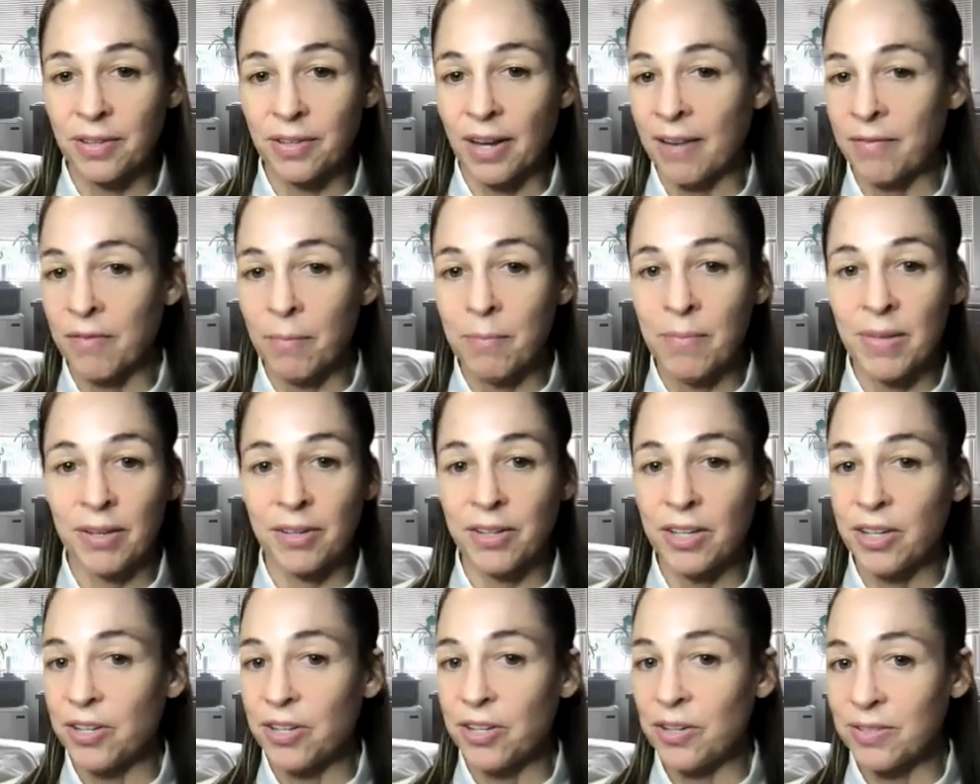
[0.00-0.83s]
I have a
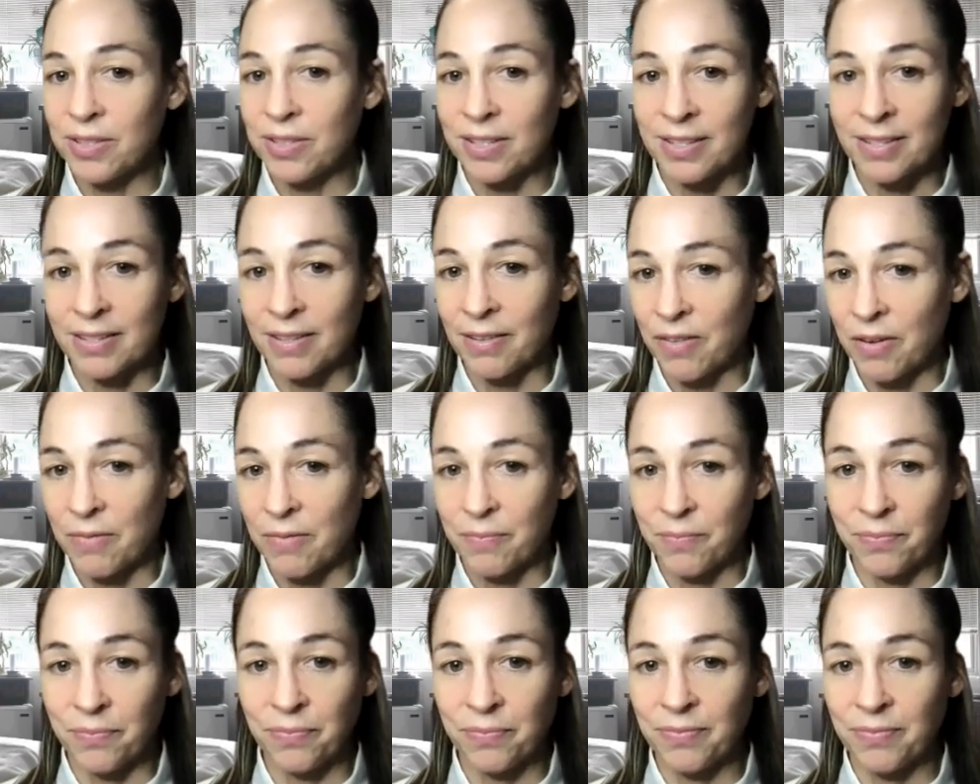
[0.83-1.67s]
million uses of
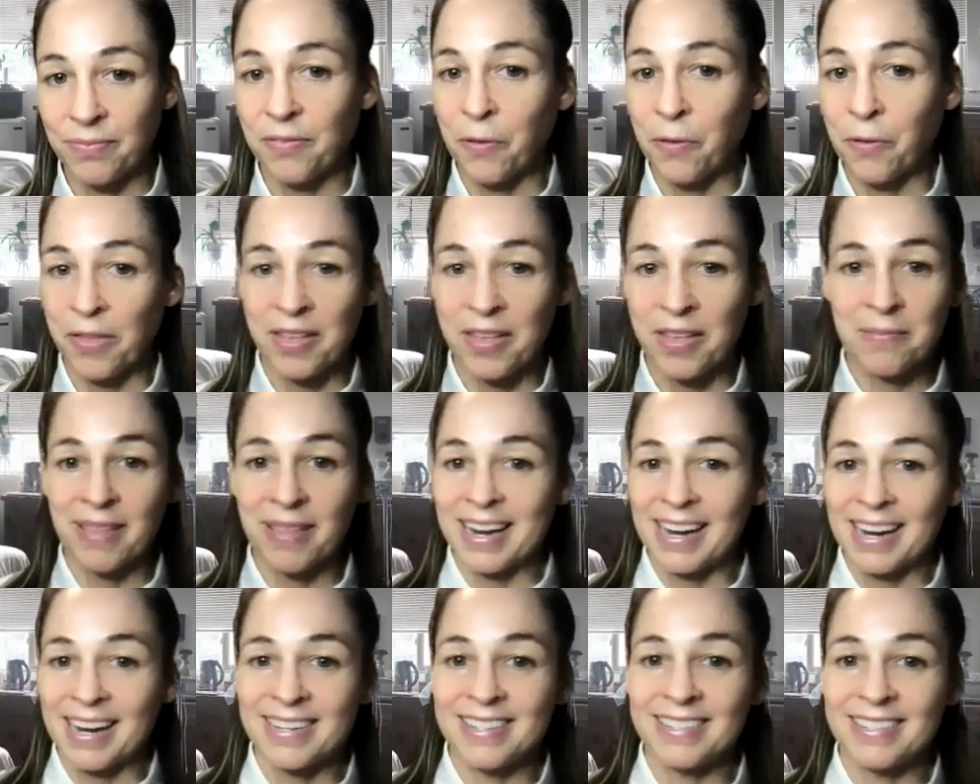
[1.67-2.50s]
them for them,
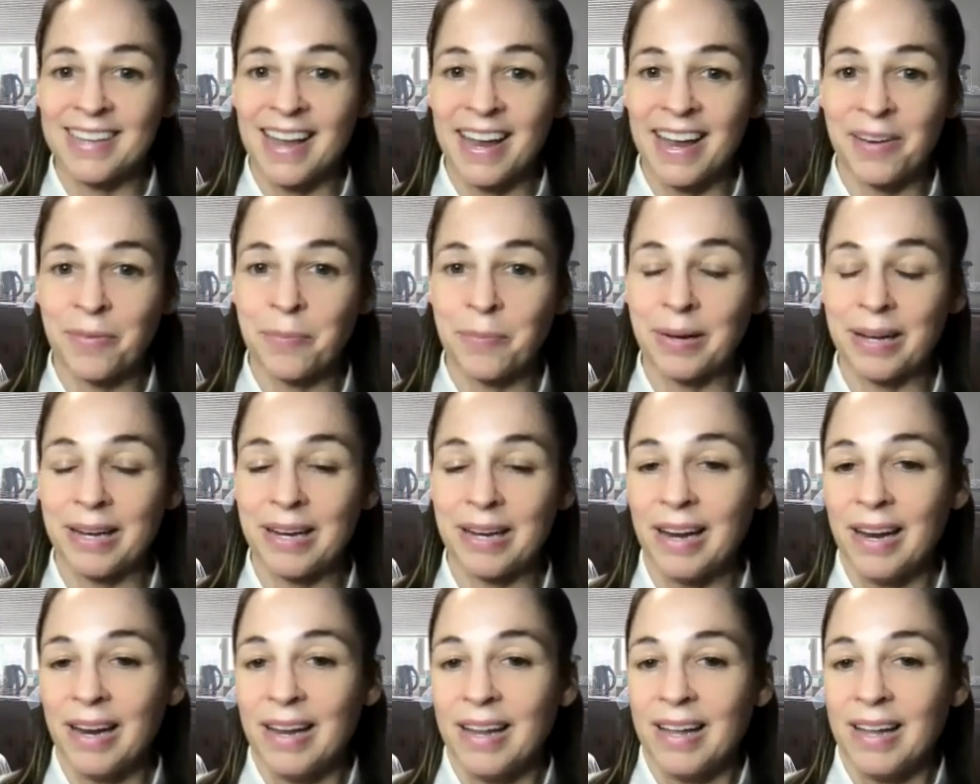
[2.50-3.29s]
like I said, but